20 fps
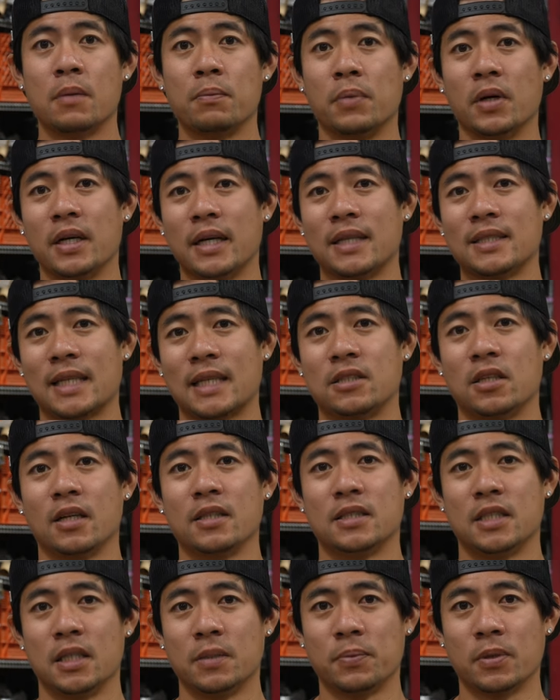But as I
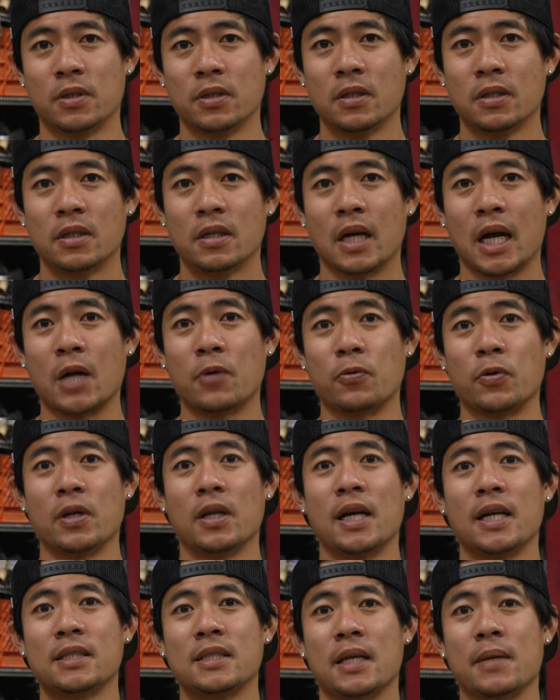dug deeper, I
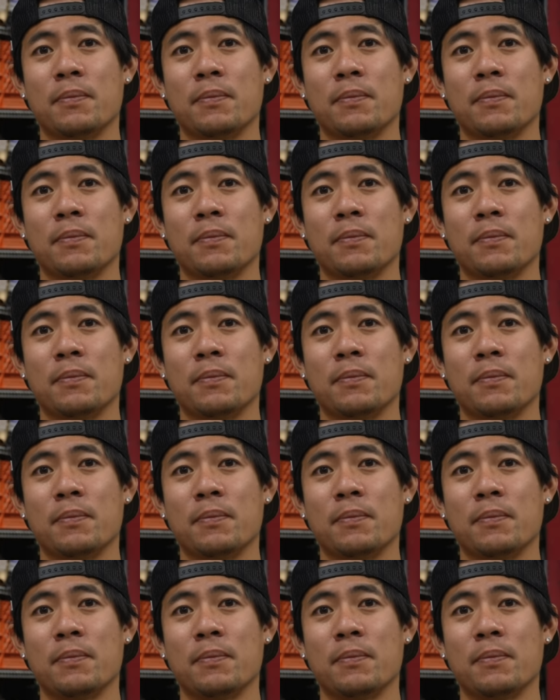realized